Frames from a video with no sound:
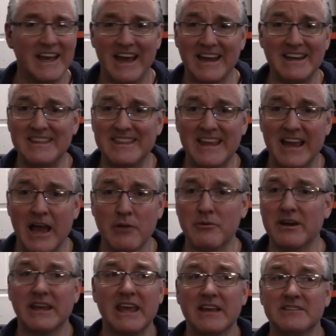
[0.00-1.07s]
I didn't think I would
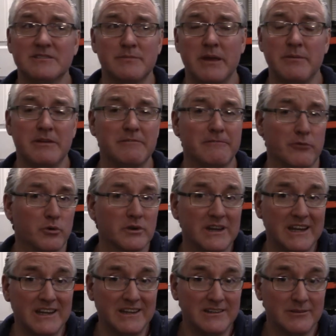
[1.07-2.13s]
have guessed maybe
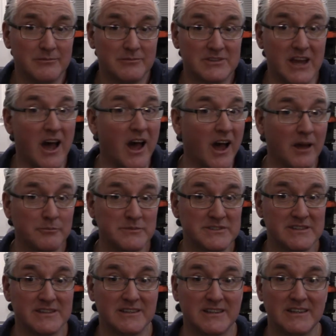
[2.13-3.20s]
40
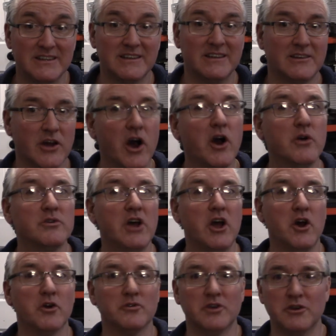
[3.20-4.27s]
tops oh
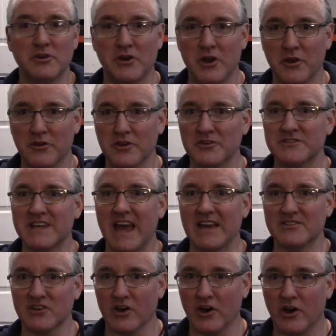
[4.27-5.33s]
no, no, no, no, those guys
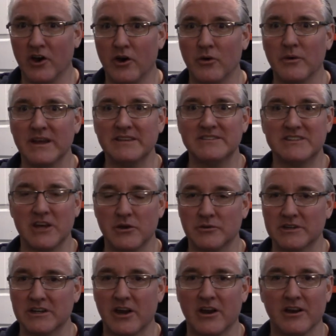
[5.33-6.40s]
are always
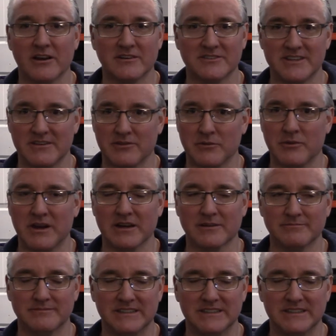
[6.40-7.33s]
towing cars everywhere.